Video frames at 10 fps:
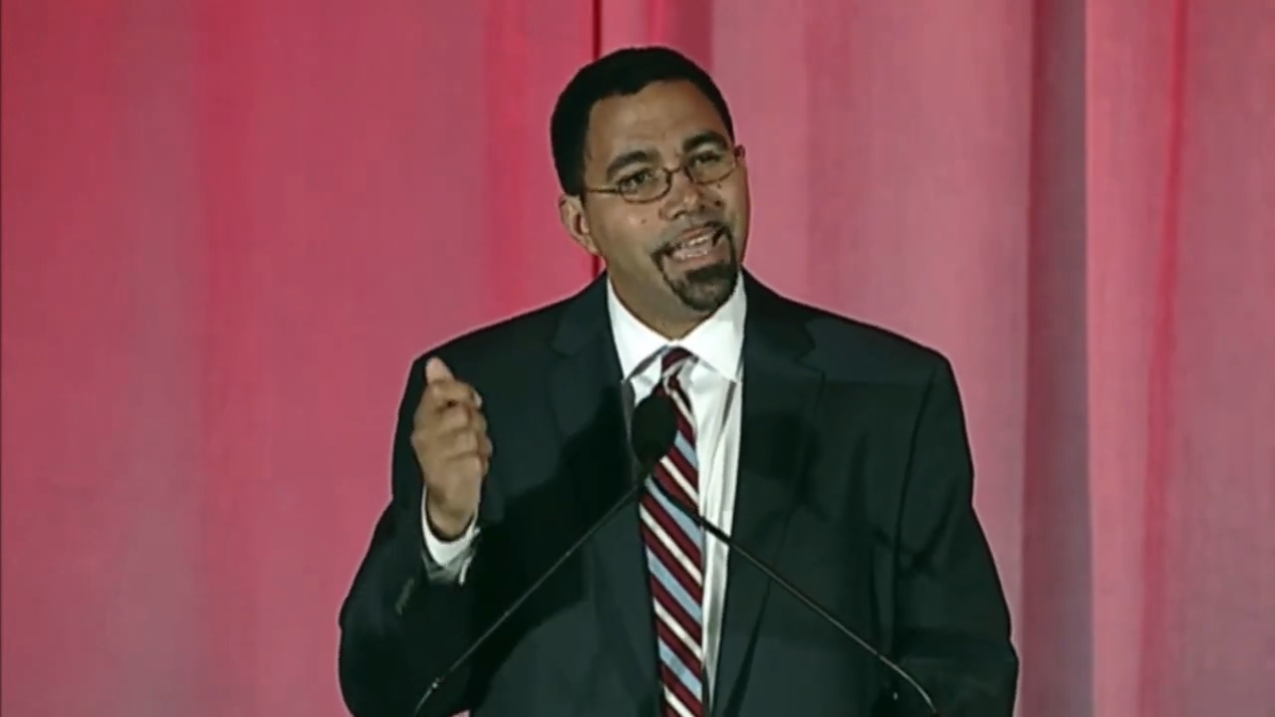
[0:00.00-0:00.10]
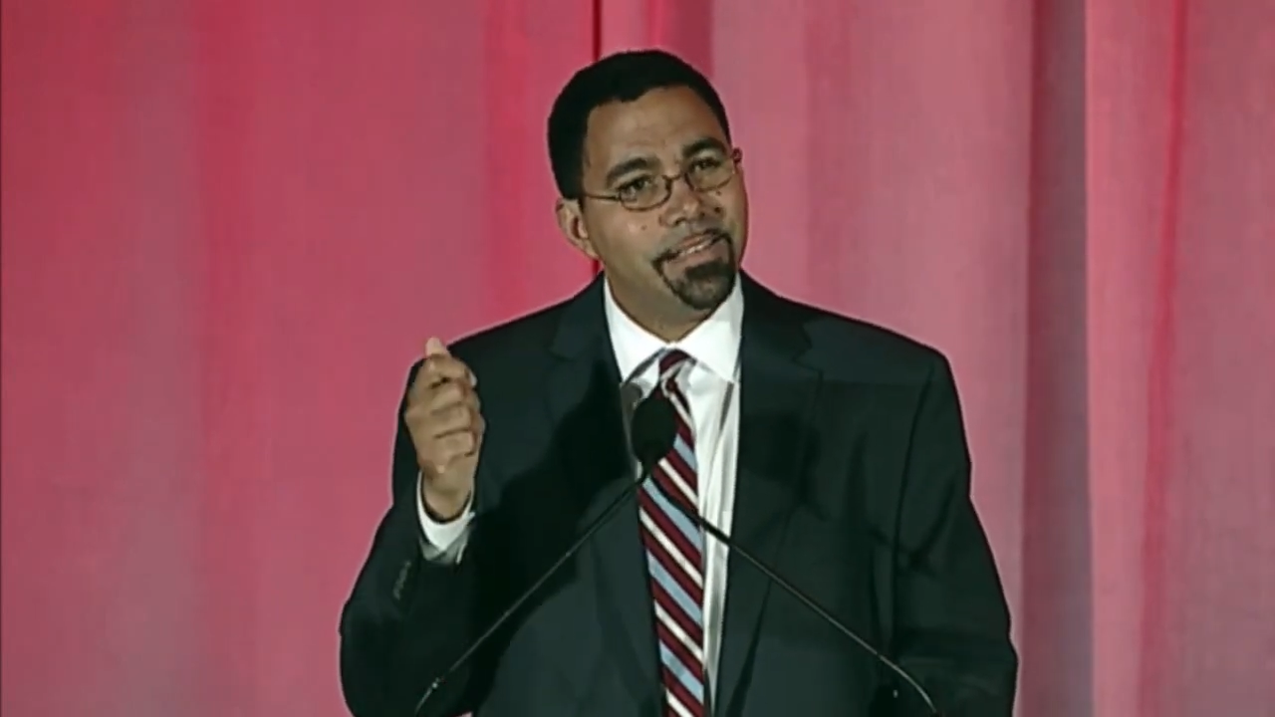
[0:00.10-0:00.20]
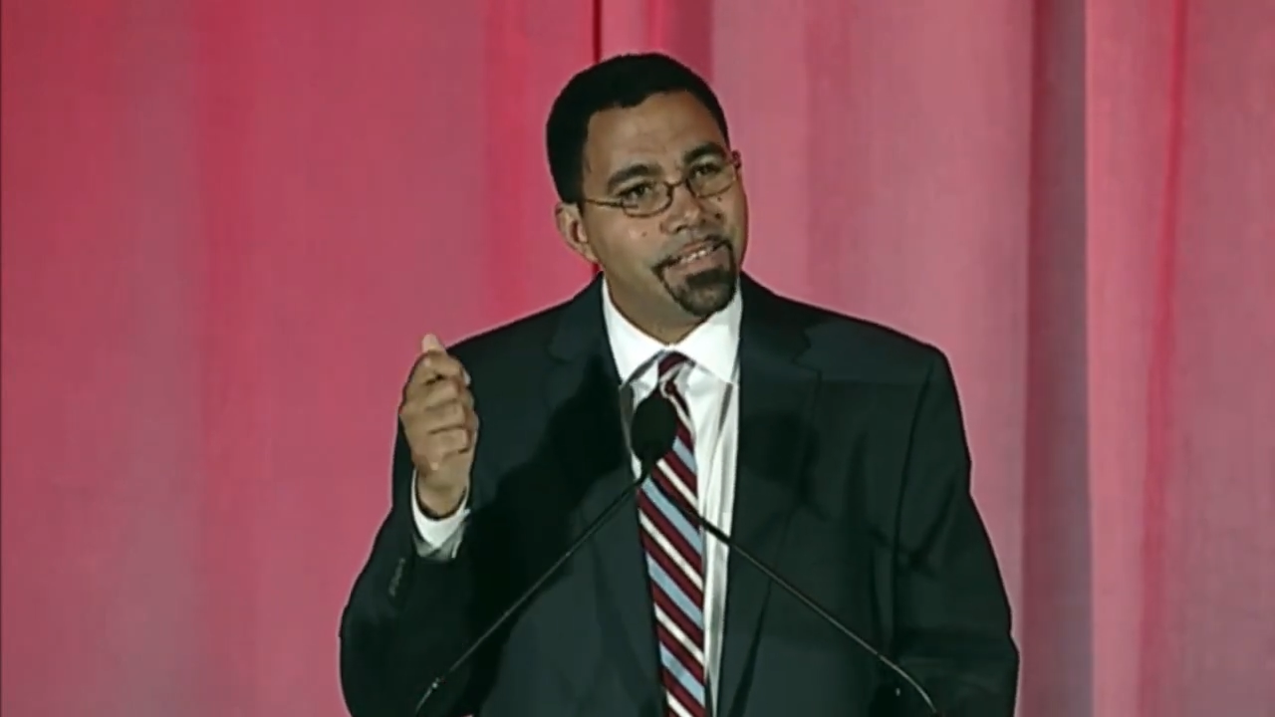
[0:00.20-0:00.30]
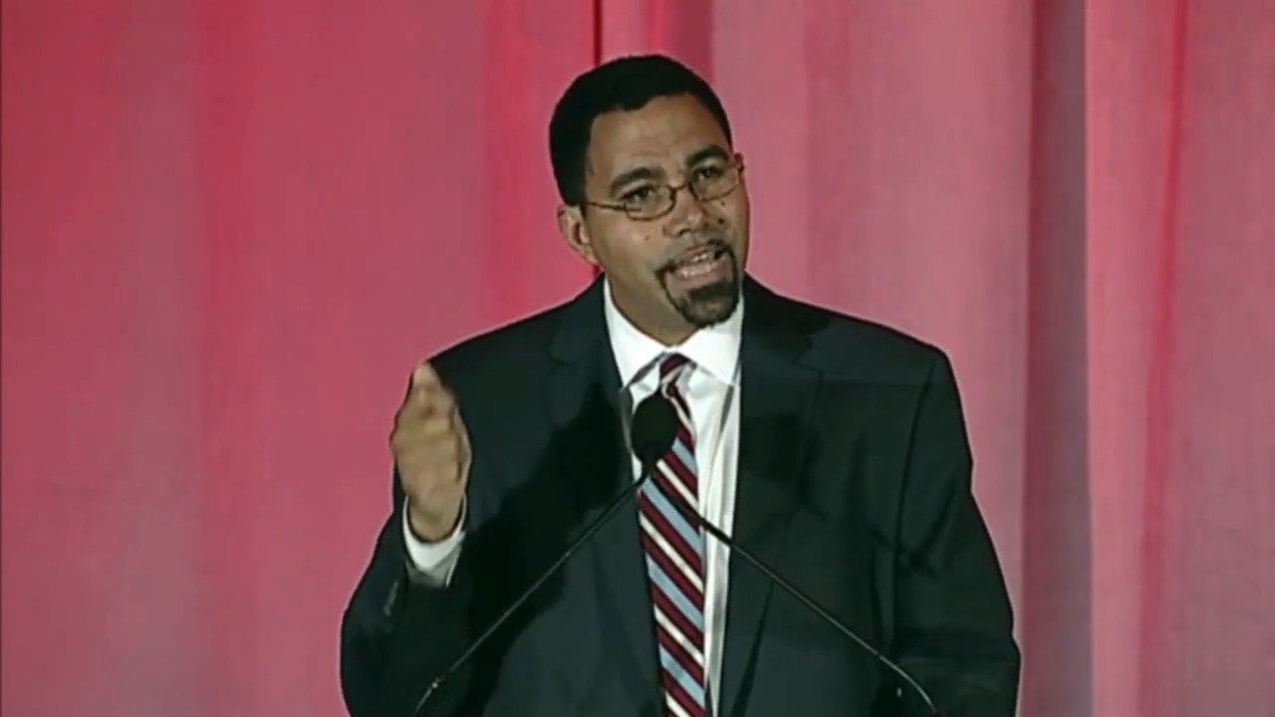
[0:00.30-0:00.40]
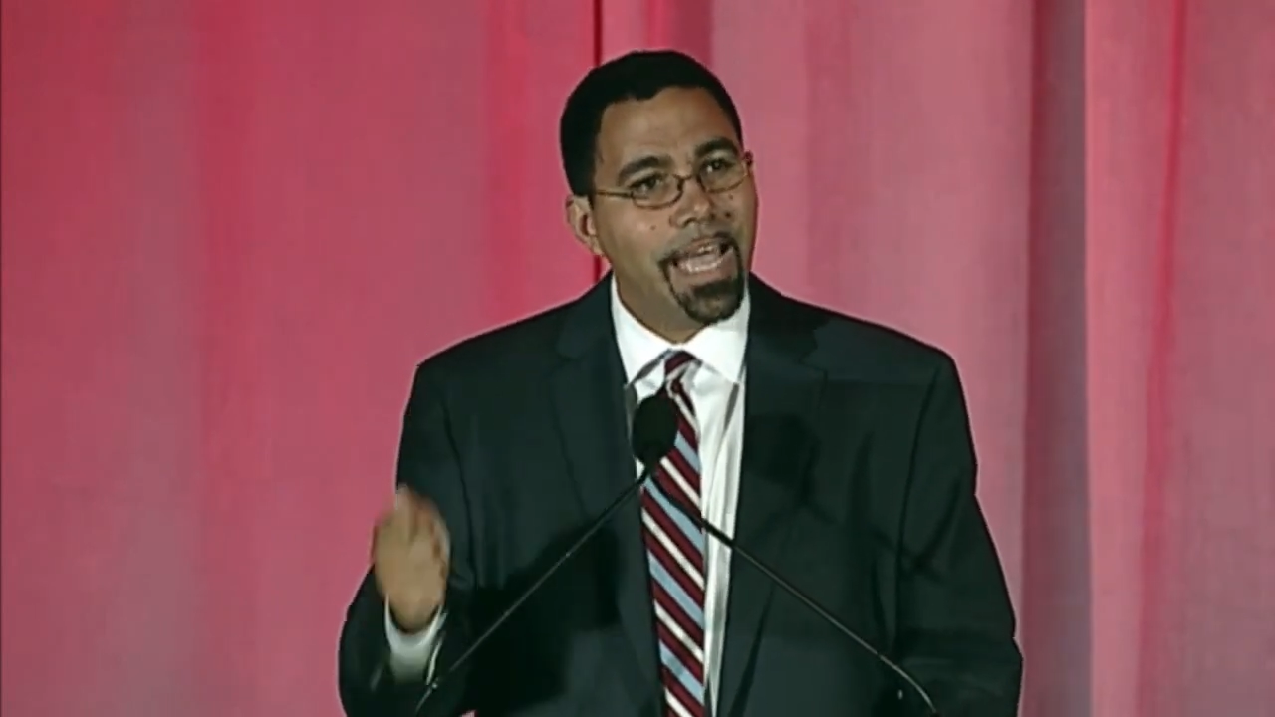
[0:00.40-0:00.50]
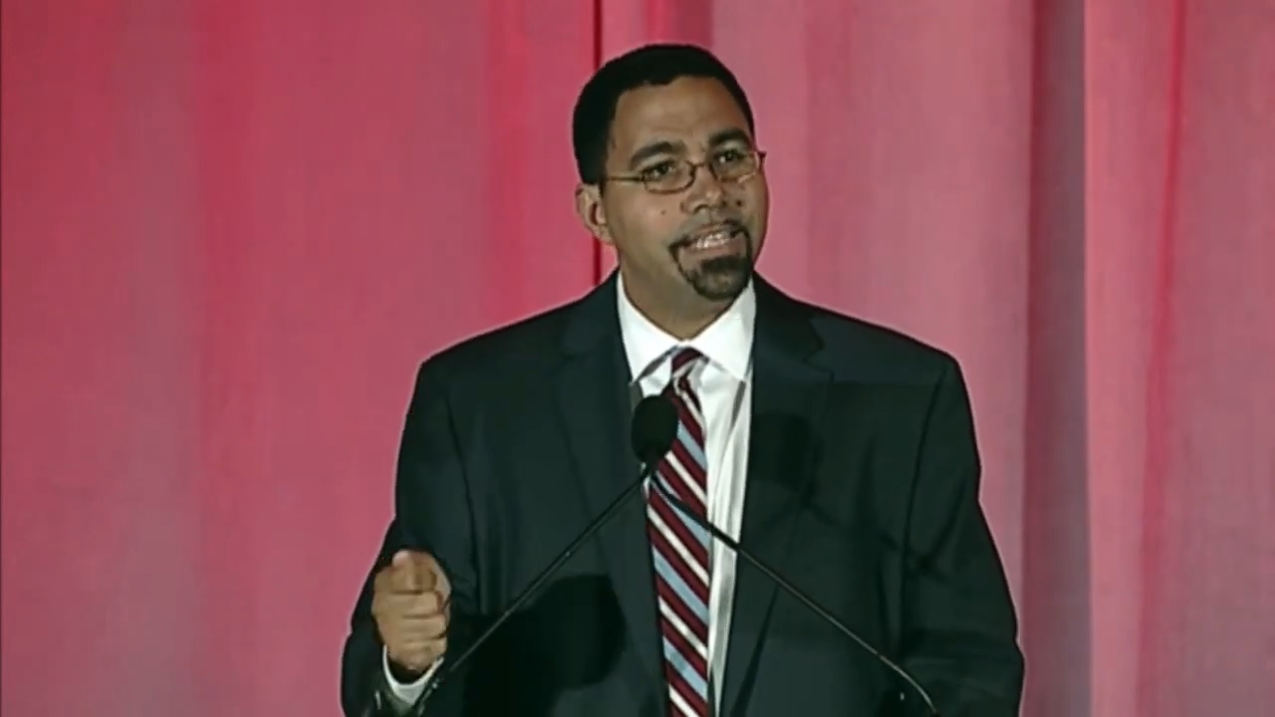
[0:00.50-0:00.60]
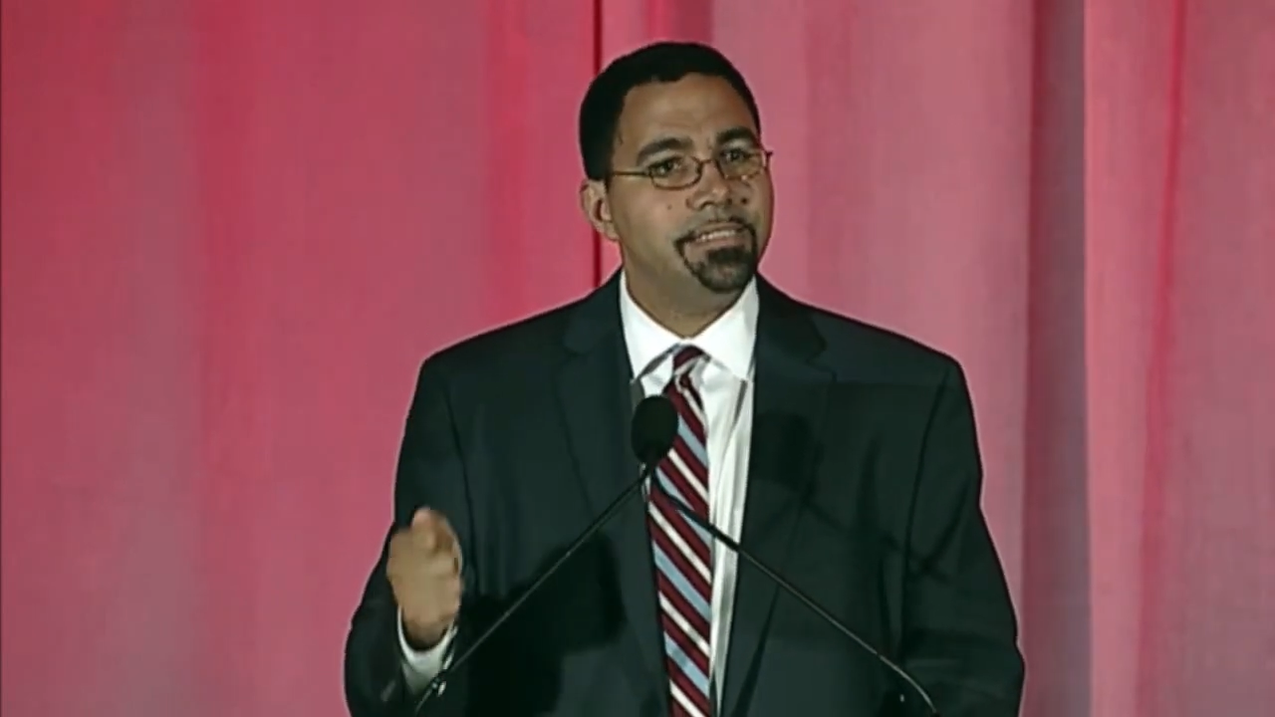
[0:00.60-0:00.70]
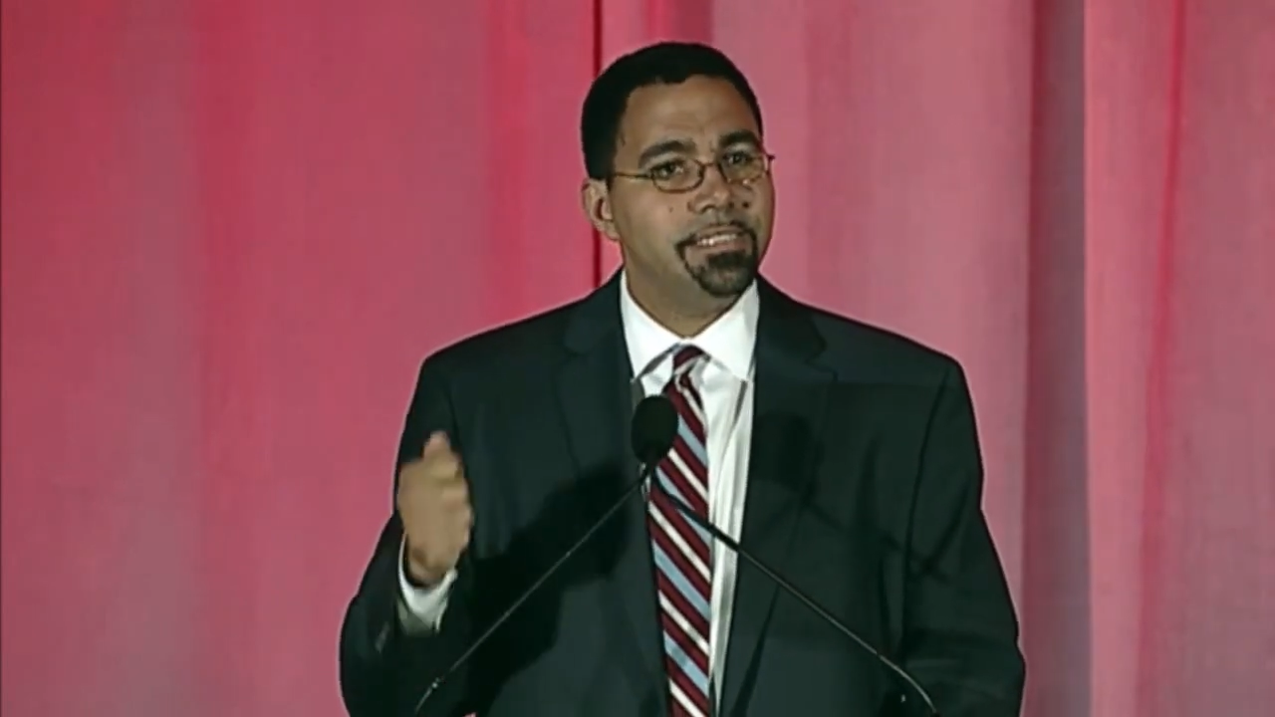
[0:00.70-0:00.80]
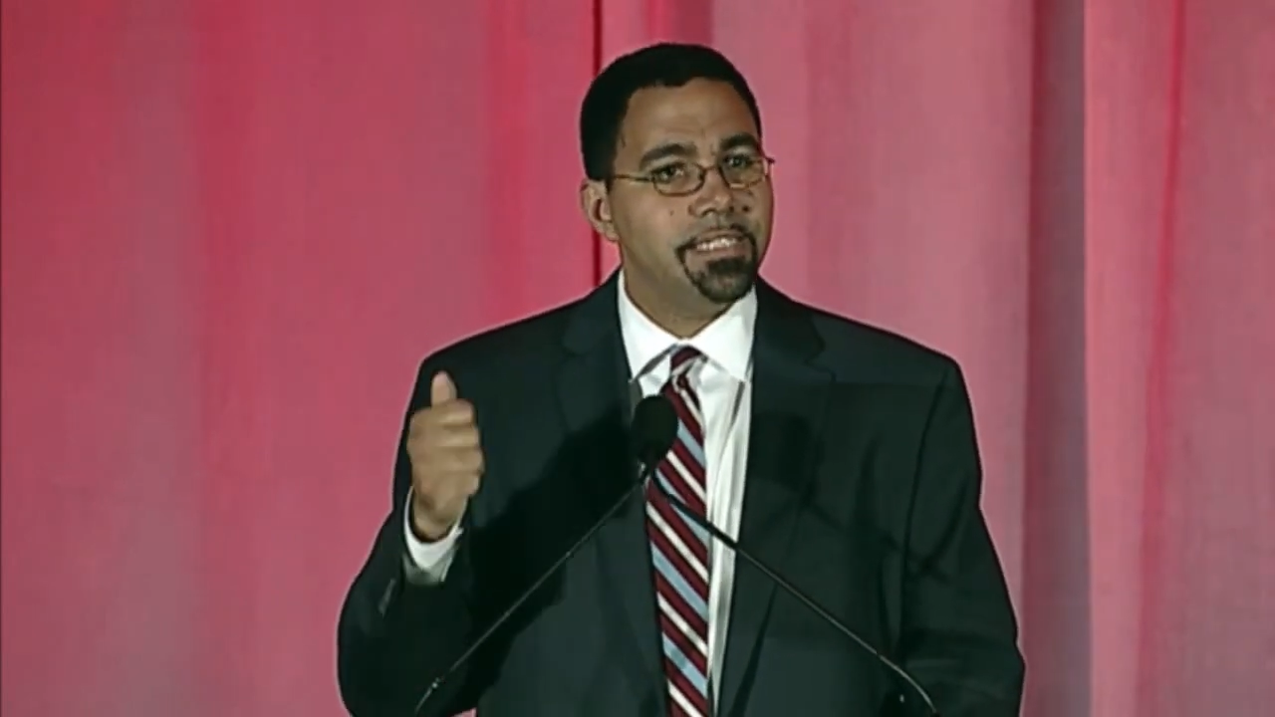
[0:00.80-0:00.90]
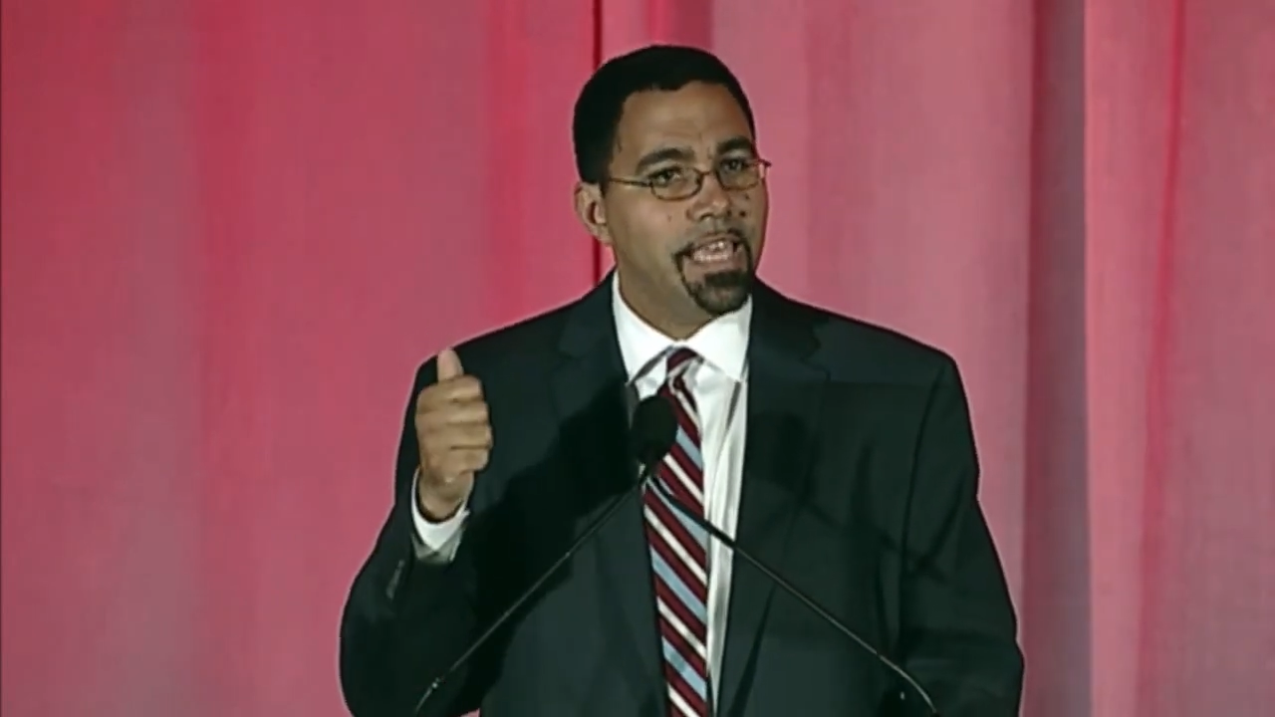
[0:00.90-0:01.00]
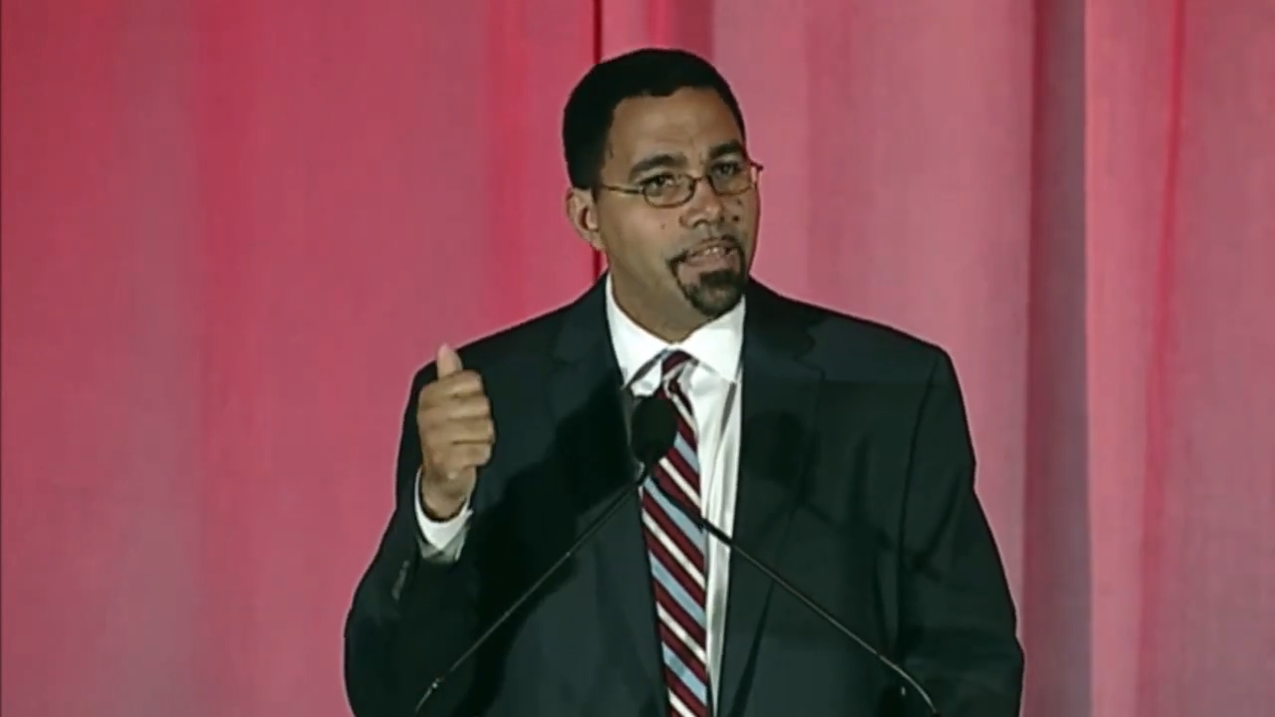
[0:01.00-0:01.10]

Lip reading: that guidance,